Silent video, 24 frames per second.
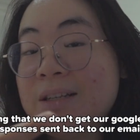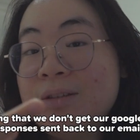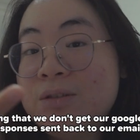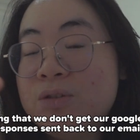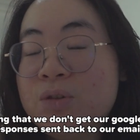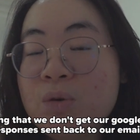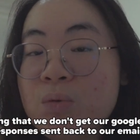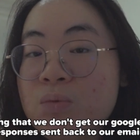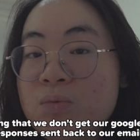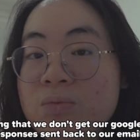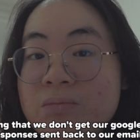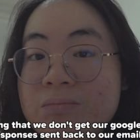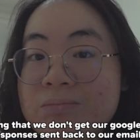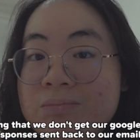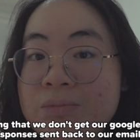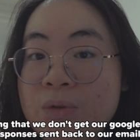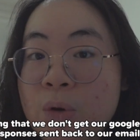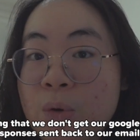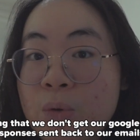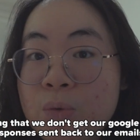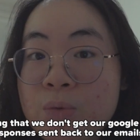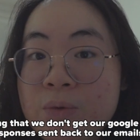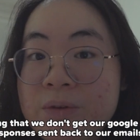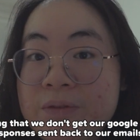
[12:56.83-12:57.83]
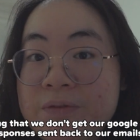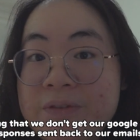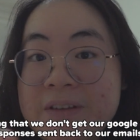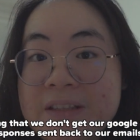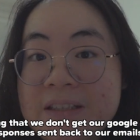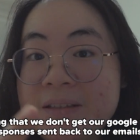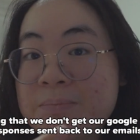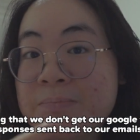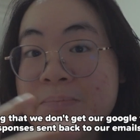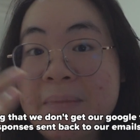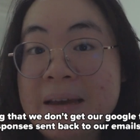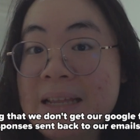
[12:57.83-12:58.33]
don't know if
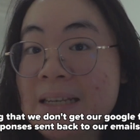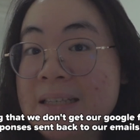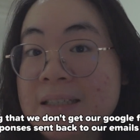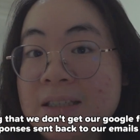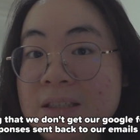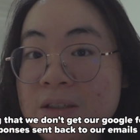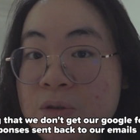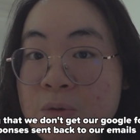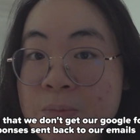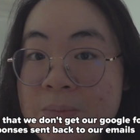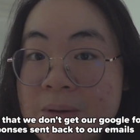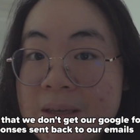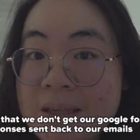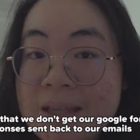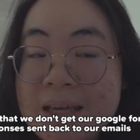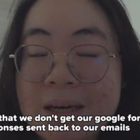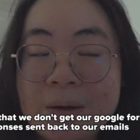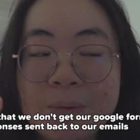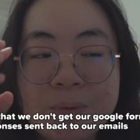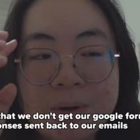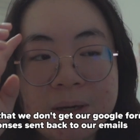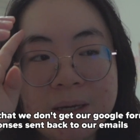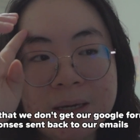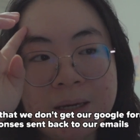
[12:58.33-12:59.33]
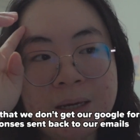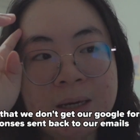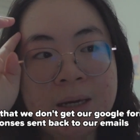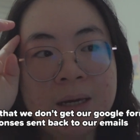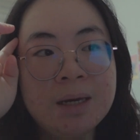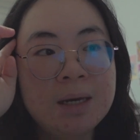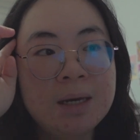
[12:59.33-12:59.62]
it's meant to be that way.